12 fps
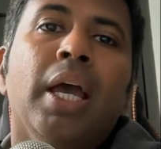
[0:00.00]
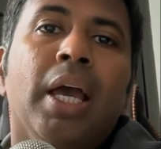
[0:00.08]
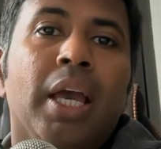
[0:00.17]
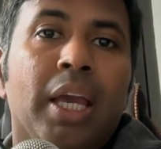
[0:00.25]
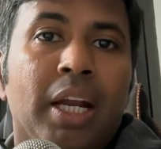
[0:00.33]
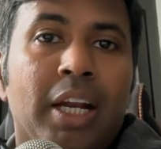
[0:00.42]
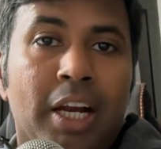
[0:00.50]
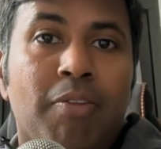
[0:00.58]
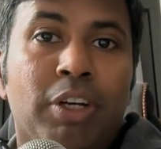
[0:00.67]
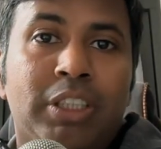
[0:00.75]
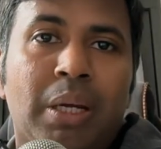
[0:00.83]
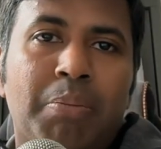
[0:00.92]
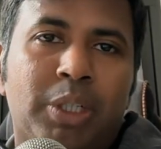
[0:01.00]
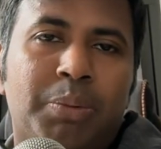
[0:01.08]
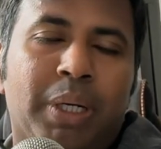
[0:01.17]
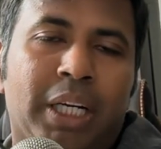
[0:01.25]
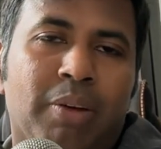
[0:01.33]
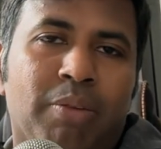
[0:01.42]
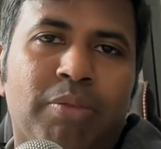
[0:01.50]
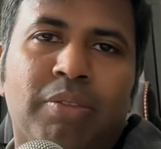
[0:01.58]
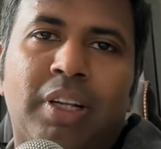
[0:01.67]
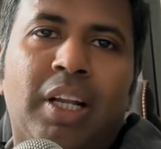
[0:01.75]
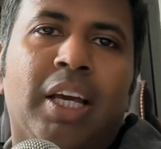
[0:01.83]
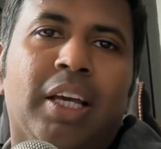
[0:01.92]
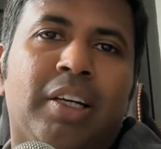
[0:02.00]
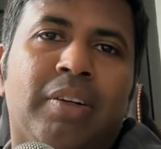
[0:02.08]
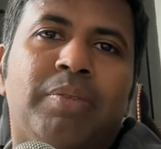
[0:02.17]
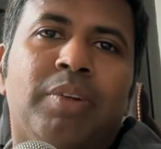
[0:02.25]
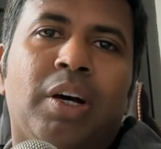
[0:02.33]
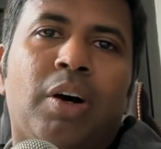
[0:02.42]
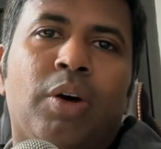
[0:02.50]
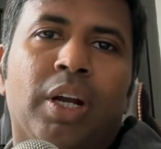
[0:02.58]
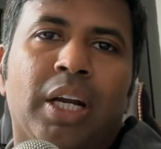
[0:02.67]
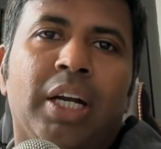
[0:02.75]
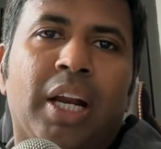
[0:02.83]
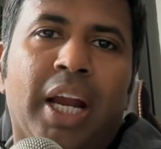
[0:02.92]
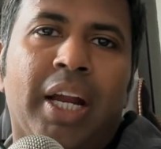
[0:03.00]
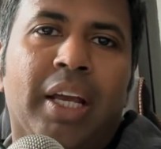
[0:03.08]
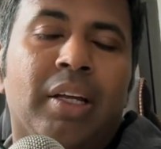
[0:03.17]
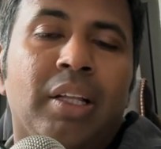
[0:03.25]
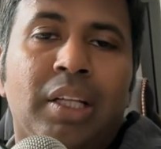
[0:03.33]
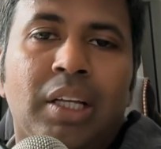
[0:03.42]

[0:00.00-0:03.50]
in investing perspective, like or in a trading.